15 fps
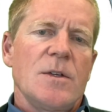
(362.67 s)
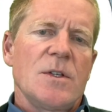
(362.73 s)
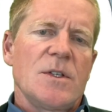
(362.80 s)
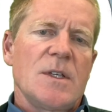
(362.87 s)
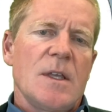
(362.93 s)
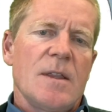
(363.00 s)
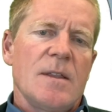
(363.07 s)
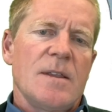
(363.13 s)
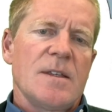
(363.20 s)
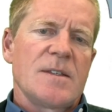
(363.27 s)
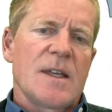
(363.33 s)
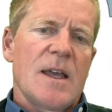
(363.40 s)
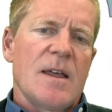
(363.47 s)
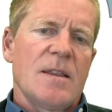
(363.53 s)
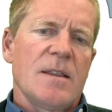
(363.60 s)
can see that
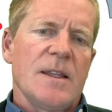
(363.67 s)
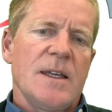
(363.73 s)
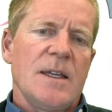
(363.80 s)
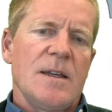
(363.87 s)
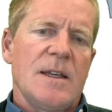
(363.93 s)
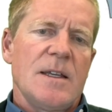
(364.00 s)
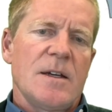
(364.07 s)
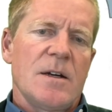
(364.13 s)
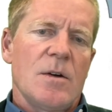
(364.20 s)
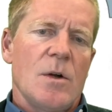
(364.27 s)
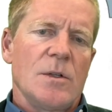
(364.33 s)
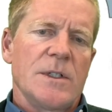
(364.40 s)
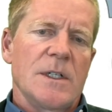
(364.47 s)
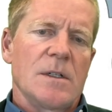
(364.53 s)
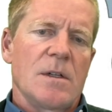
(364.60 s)
this athlete here
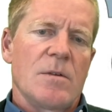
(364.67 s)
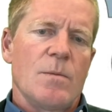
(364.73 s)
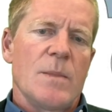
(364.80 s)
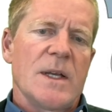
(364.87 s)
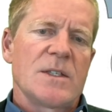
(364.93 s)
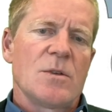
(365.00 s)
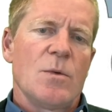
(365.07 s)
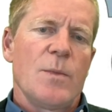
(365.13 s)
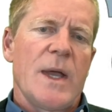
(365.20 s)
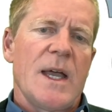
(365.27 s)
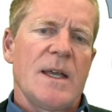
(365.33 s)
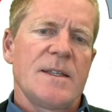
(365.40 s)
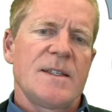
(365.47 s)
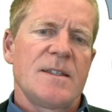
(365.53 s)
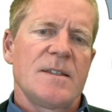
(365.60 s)
holding a lot of muscle
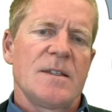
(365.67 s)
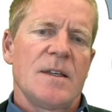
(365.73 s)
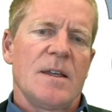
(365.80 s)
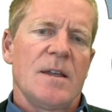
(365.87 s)
mass